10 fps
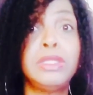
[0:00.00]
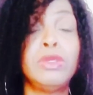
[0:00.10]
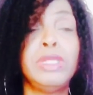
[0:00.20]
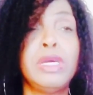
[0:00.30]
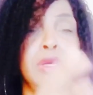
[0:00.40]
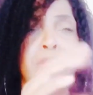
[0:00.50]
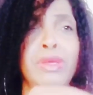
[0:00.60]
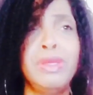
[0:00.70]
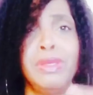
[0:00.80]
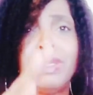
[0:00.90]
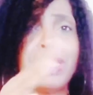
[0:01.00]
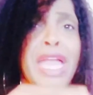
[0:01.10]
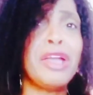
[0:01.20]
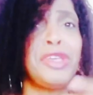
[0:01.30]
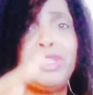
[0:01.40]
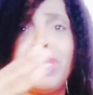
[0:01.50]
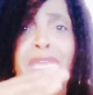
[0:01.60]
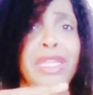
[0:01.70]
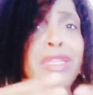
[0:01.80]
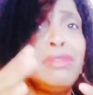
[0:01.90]
So they'll
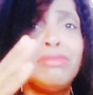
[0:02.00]
calculate